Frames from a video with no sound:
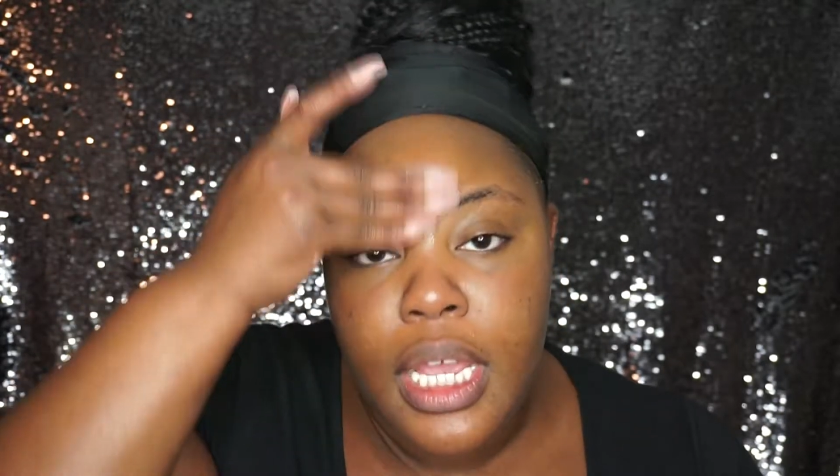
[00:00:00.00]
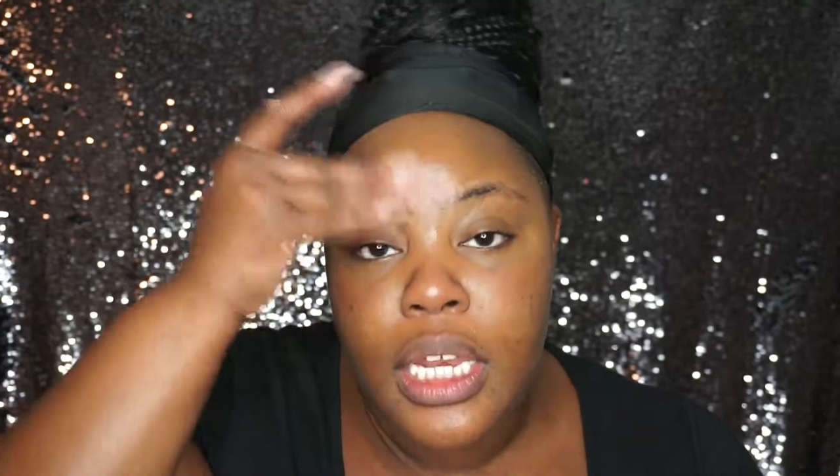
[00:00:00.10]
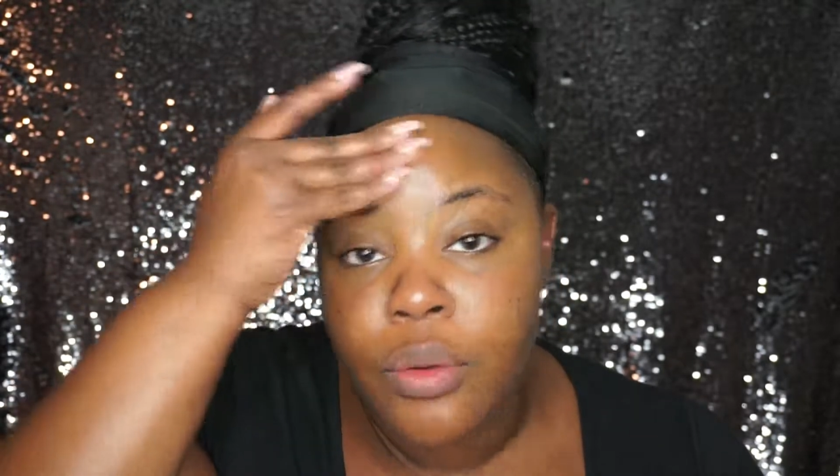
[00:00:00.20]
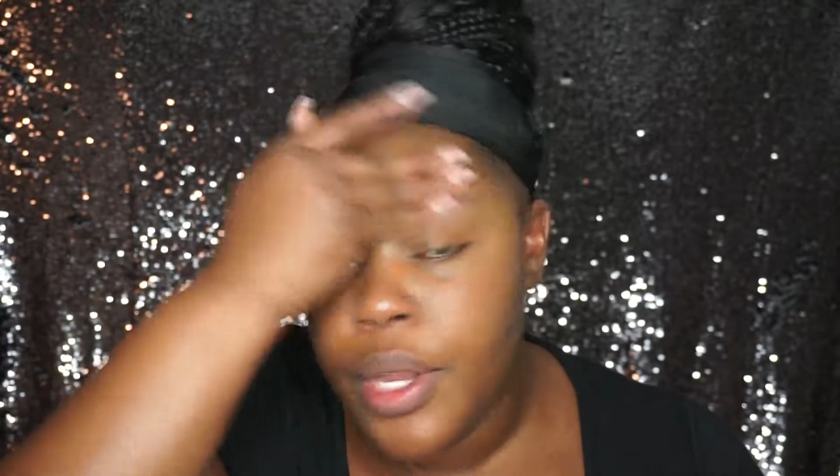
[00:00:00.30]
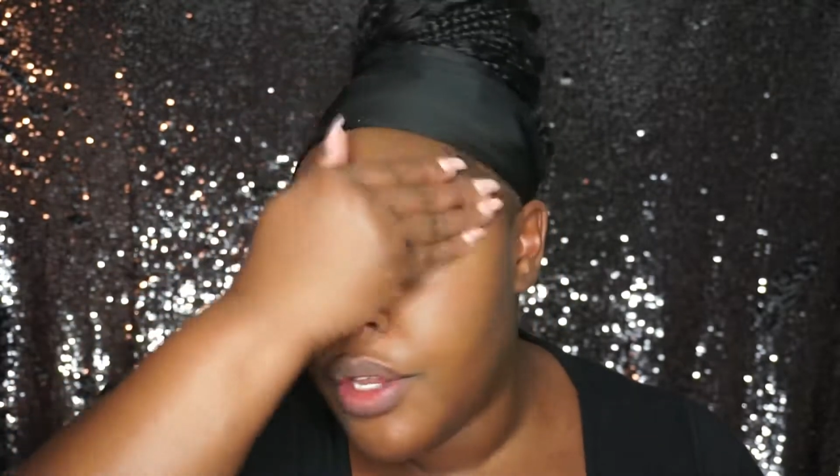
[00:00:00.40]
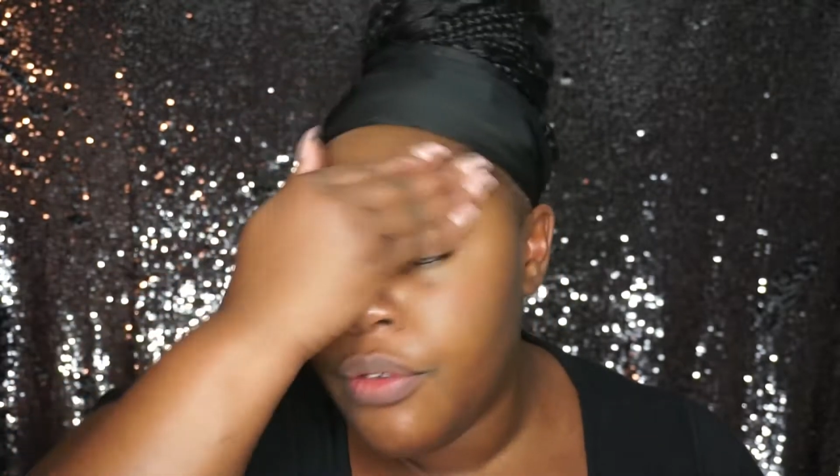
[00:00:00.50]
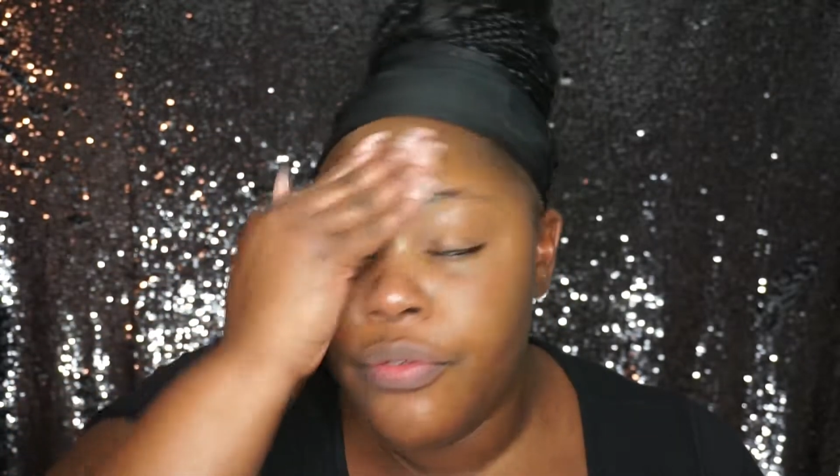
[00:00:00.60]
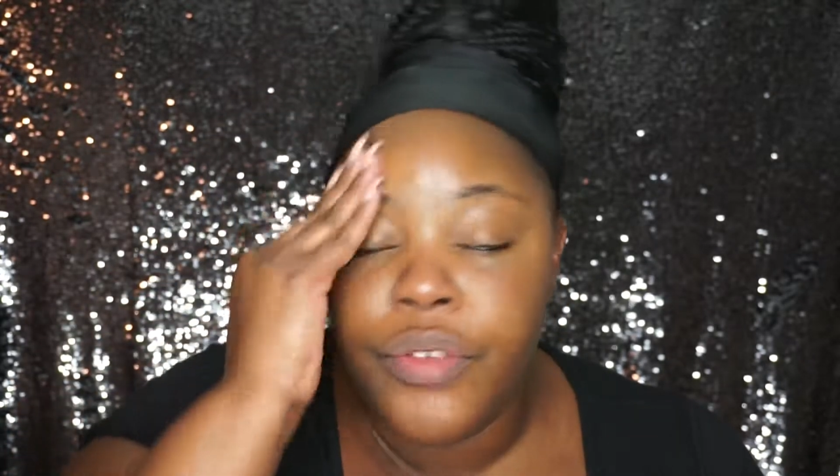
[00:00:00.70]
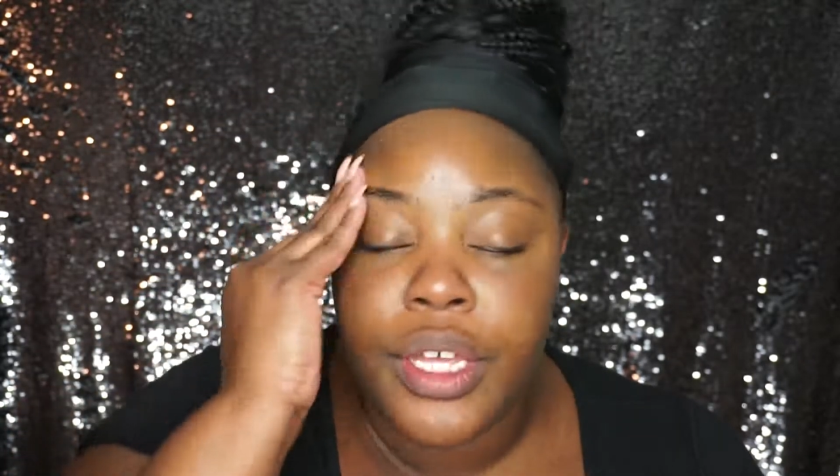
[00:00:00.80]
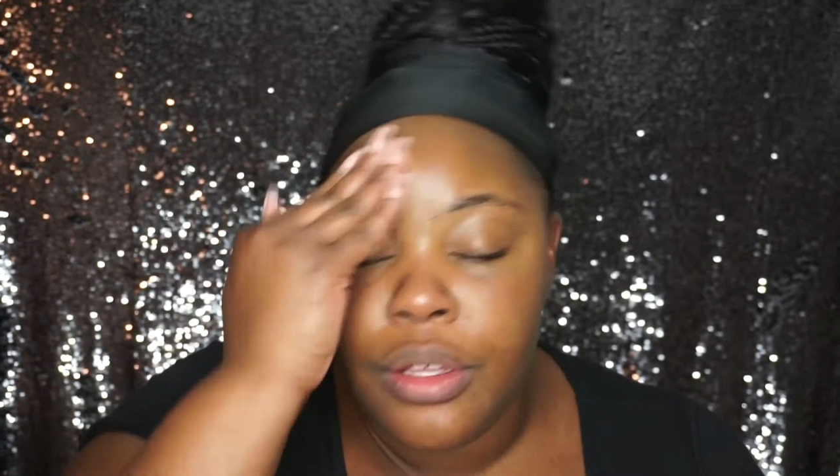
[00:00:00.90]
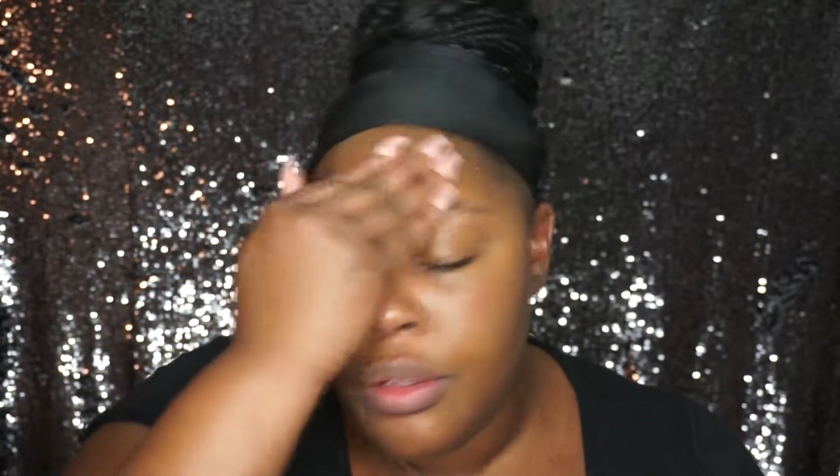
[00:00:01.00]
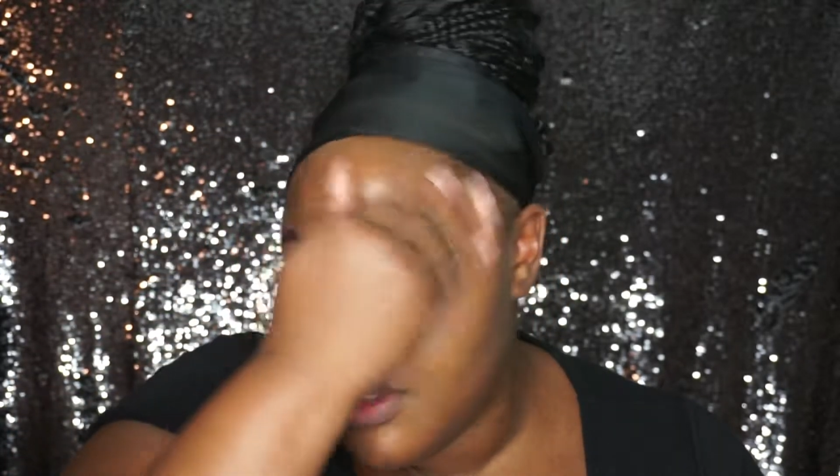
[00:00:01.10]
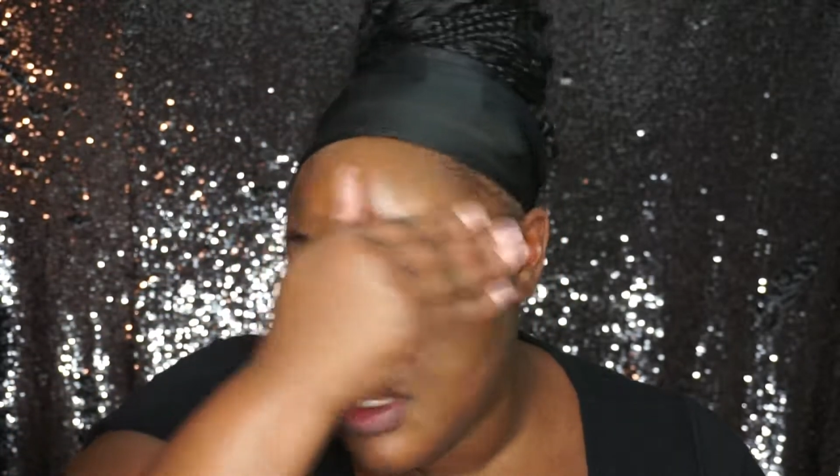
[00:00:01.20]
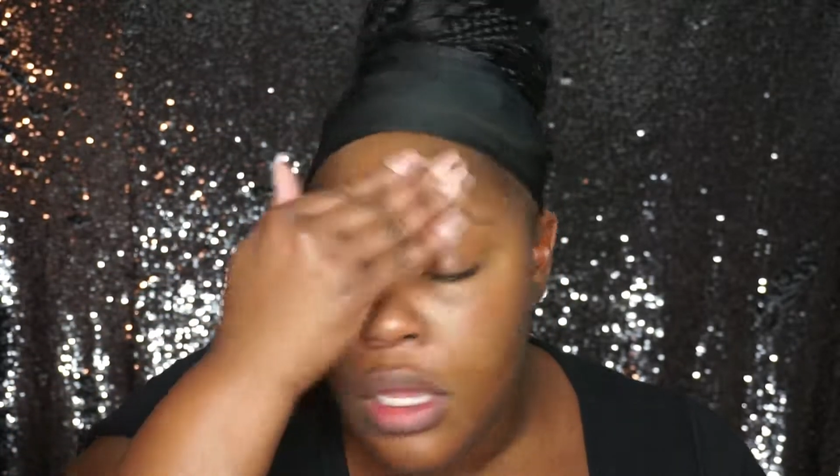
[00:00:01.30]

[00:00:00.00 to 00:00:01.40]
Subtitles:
any way you feel